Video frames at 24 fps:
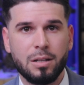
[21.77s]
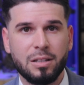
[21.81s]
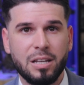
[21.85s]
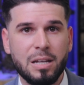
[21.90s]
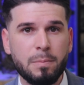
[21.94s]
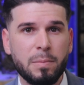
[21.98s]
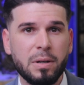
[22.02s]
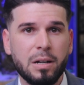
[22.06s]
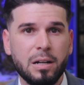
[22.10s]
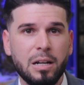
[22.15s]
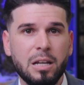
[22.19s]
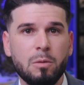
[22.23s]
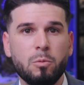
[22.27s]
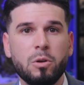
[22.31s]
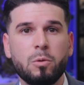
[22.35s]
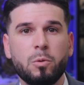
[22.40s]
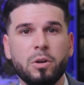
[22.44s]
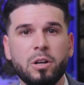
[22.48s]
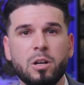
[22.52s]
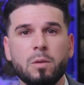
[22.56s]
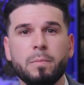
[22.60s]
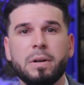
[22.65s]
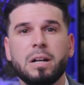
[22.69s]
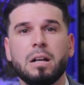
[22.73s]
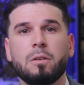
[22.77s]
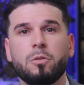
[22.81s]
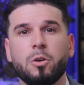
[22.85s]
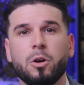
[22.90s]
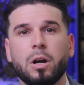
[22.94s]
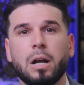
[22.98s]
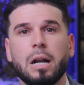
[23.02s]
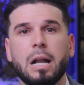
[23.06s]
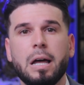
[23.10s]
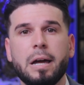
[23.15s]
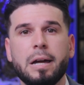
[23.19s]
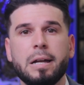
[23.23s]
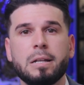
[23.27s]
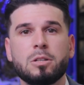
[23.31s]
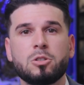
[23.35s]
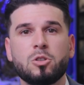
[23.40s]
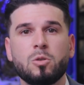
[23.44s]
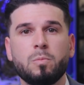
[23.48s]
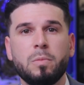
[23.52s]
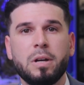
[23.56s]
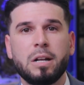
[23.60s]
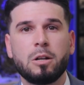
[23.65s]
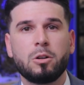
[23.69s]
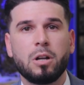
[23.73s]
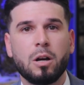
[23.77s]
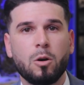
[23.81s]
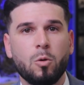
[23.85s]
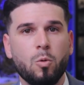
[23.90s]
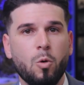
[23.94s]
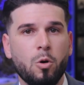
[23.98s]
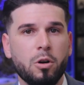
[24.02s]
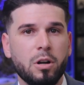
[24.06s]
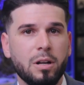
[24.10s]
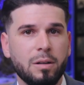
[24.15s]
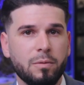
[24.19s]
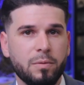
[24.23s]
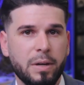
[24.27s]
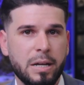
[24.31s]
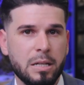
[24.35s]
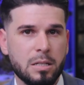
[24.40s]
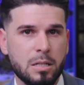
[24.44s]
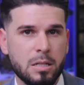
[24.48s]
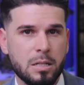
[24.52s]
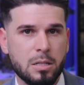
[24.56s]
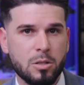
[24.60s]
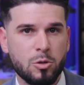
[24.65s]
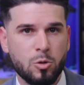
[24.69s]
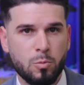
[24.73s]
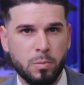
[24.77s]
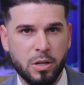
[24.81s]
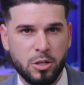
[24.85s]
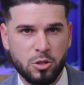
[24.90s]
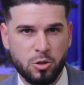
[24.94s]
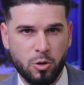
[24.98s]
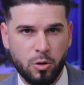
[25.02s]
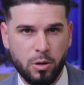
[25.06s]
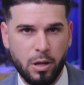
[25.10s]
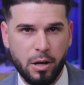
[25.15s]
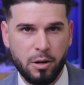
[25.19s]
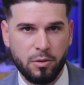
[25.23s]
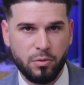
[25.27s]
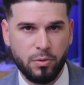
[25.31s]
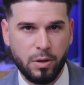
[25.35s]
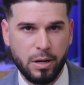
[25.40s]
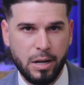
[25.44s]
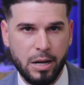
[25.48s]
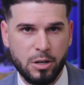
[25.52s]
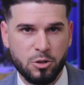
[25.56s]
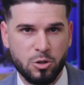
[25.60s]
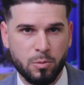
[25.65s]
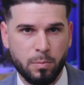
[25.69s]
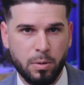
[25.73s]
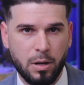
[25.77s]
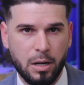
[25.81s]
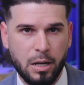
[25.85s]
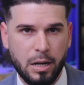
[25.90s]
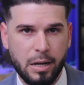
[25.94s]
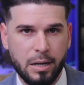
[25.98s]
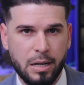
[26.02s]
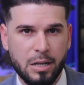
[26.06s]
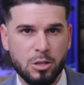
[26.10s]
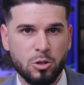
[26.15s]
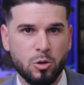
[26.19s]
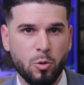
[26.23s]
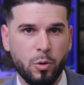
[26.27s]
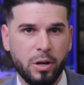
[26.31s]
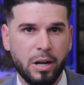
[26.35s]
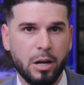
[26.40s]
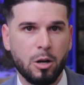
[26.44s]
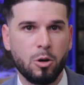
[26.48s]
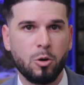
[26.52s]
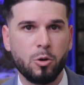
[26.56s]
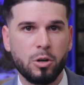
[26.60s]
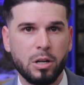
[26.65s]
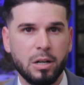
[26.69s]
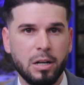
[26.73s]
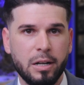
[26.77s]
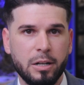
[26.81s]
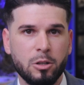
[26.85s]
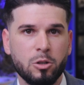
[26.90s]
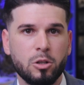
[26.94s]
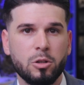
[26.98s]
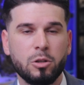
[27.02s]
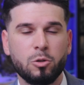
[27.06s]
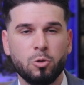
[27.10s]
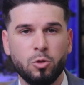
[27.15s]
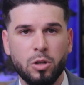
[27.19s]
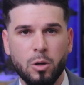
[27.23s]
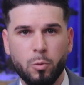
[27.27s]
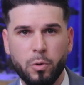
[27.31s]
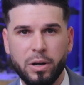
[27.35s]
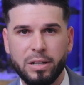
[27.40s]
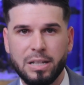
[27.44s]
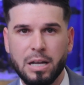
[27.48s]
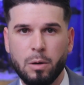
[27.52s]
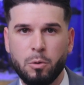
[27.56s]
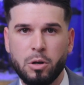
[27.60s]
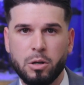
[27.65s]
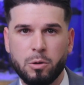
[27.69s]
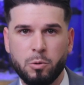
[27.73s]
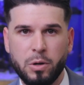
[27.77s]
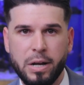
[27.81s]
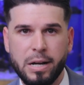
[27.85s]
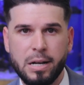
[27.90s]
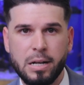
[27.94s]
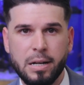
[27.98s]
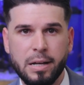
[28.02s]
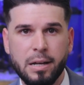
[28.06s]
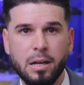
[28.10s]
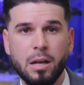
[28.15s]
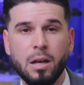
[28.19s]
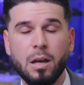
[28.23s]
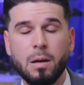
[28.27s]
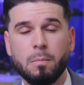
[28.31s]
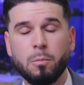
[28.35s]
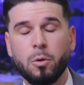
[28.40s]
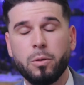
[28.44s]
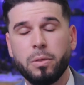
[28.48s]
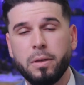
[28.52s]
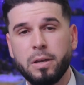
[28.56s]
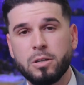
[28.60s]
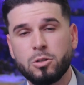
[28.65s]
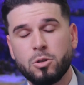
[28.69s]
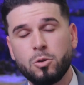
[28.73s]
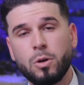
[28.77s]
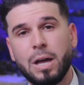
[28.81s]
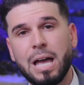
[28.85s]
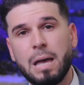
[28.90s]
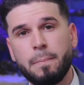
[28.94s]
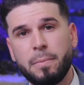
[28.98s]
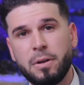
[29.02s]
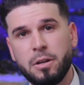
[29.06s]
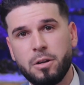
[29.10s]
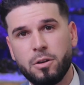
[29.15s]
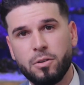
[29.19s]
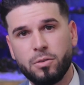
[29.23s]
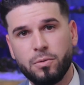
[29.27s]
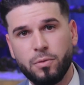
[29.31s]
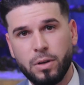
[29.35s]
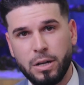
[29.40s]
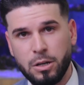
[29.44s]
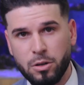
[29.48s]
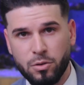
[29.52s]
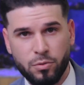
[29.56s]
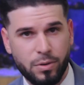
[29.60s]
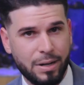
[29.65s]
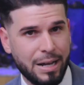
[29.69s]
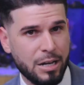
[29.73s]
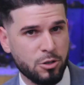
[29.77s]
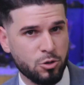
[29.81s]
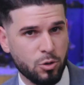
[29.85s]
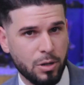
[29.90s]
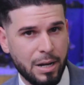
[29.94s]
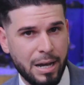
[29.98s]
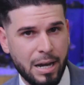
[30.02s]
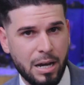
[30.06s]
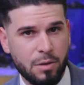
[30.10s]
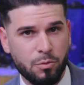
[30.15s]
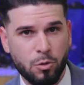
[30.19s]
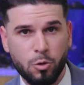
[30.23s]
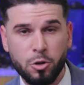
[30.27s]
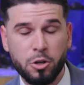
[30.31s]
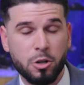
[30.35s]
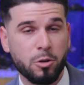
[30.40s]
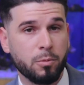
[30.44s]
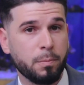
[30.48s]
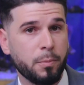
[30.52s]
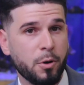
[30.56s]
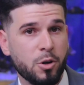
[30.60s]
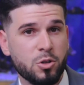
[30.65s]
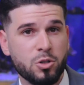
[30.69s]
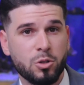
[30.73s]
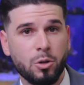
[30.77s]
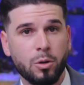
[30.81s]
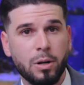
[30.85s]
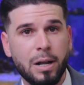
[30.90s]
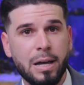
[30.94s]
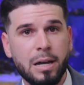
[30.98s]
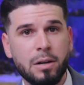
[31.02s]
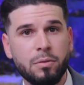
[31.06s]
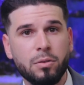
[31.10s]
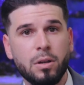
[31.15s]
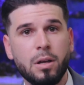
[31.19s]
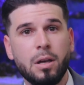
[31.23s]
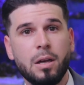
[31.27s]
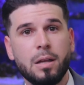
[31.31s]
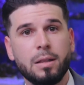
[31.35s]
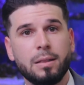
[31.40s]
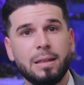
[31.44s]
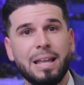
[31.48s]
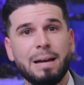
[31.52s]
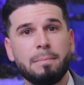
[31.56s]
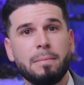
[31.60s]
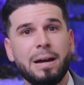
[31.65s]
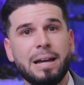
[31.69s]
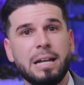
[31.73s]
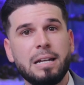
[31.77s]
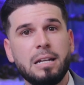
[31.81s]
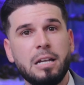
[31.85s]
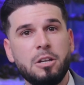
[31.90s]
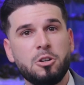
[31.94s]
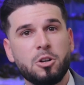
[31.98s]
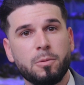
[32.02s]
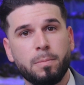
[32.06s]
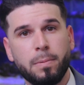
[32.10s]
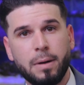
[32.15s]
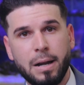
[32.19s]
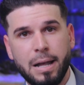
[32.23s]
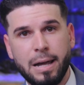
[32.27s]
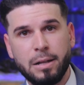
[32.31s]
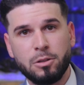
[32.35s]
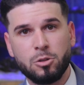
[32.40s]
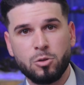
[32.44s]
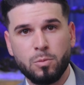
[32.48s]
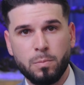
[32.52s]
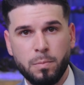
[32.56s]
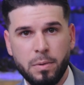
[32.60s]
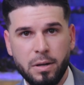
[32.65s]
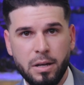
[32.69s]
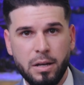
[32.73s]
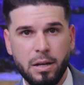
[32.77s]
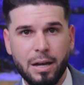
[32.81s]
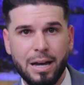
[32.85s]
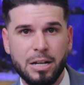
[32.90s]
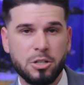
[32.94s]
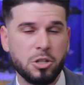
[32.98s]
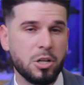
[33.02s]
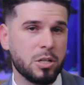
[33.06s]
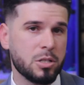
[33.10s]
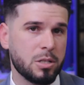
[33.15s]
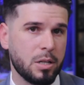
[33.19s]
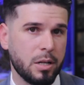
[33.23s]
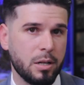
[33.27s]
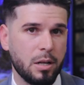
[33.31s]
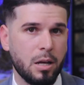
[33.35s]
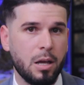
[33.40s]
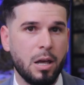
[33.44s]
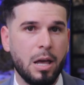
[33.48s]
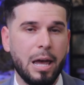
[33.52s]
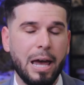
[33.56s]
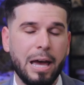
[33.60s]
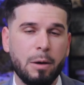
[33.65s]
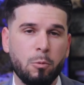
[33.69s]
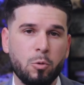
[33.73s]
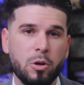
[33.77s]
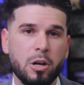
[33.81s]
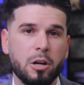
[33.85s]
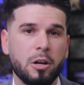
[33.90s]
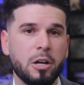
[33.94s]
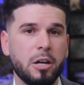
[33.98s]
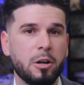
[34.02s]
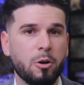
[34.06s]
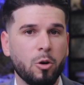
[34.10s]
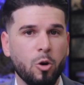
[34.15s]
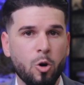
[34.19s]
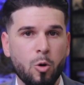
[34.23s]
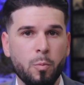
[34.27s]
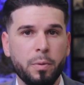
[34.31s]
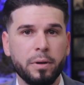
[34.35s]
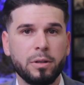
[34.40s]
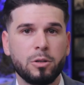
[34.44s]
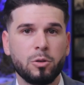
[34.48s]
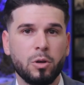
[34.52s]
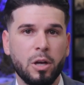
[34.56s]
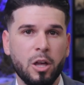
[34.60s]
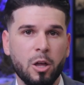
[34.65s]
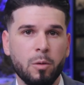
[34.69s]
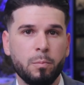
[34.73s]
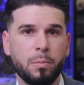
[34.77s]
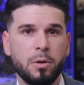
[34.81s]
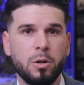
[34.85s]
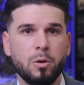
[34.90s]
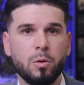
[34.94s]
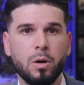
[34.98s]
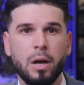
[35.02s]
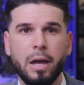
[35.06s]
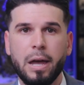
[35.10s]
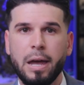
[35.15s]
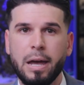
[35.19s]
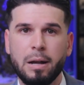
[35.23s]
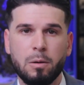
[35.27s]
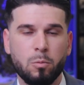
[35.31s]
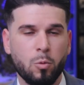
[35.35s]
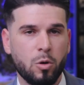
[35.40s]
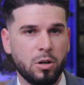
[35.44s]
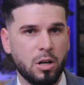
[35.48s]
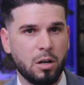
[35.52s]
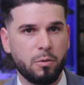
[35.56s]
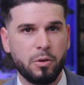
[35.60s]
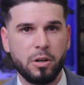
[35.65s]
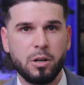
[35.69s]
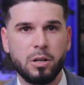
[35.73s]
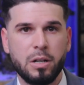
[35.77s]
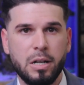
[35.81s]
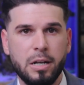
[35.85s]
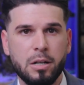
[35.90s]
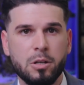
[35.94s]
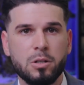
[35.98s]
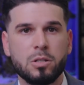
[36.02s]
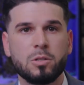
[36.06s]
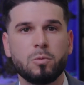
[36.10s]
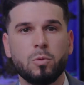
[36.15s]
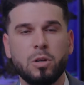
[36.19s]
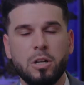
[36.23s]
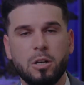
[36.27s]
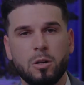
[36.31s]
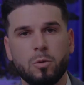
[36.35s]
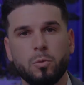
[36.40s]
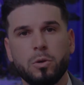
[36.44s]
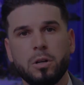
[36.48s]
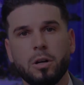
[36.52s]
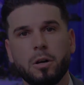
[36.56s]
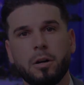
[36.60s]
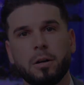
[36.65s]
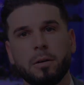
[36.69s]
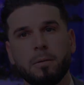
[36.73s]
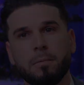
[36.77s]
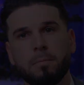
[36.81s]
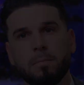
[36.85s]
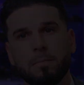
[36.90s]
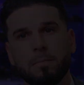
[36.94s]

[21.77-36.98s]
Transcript: Typically, we recommend our clients to meet on a quarterly basis to make sure that your financial plan is going accordingly to the way that we created it. But things could happen in your financial life or your personal life that might need your plan to be adjusted. And we are here open to help you. And whenever you need us, here we are.